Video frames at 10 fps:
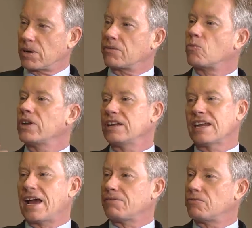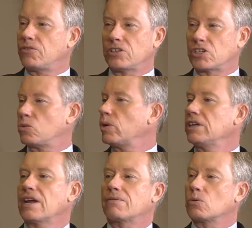but if we didn't have a vision, we
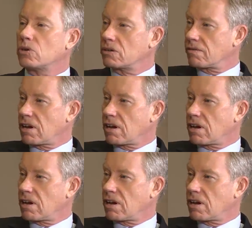never would have